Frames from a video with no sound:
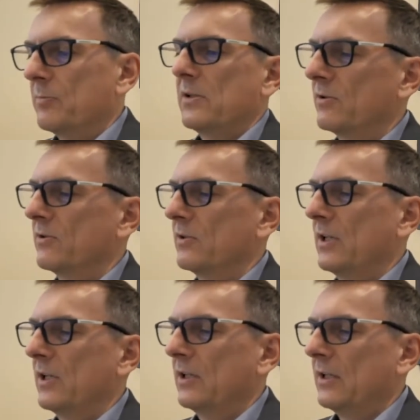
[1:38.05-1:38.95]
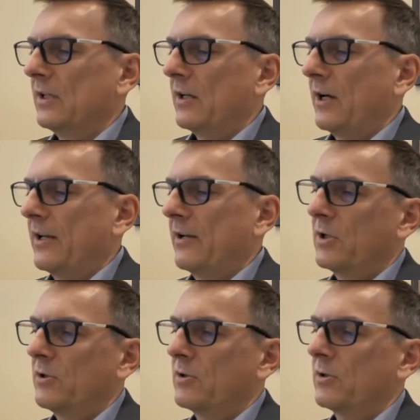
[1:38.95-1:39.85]
But today, I
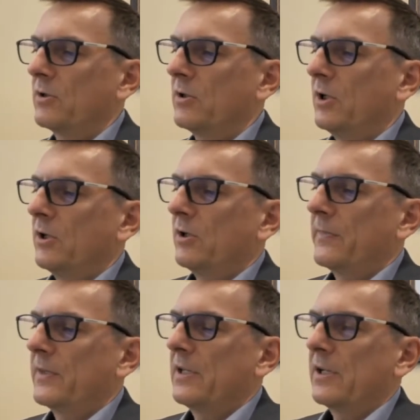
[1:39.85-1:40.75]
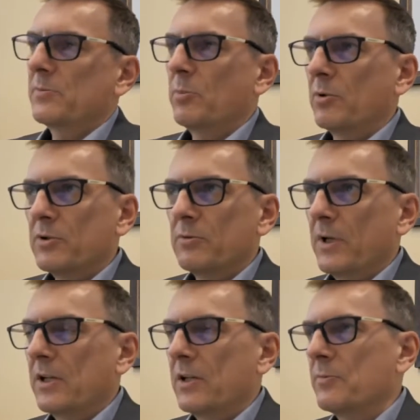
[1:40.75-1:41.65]
touch on the exposure
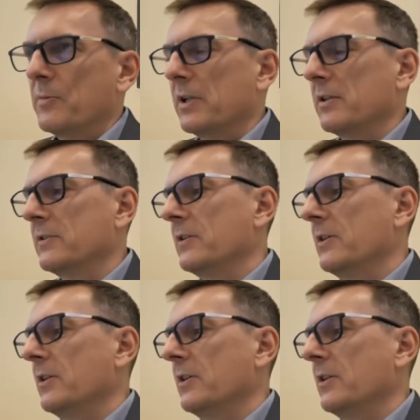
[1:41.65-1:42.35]
management,